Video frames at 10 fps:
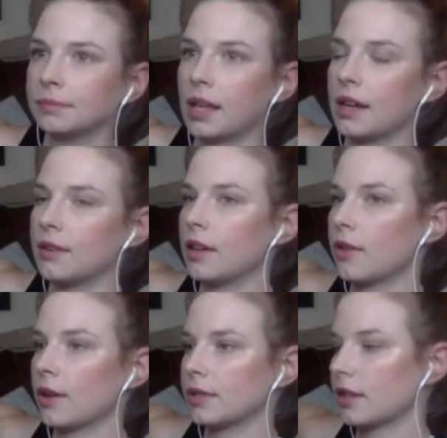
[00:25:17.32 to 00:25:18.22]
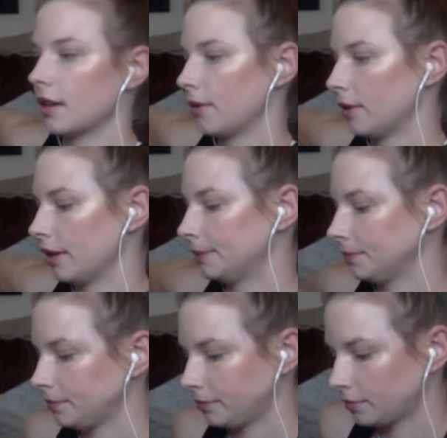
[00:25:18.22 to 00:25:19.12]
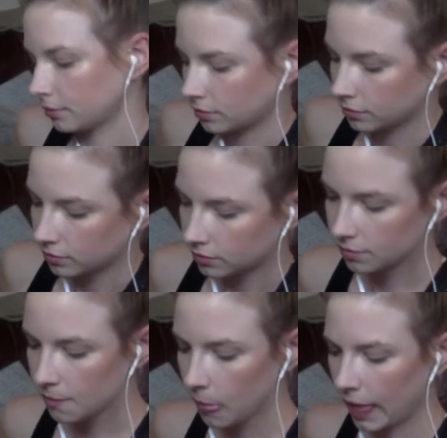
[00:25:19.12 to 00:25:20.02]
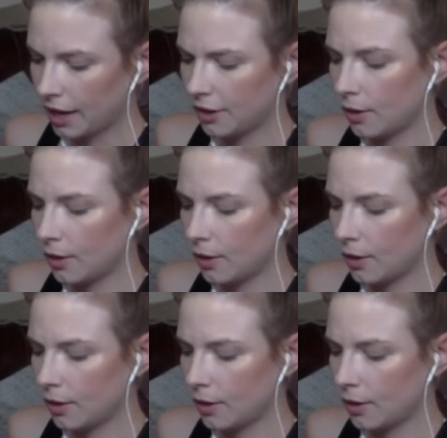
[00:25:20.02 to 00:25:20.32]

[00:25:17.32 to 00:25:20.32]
I didn't know that was a thing, really. I don't know.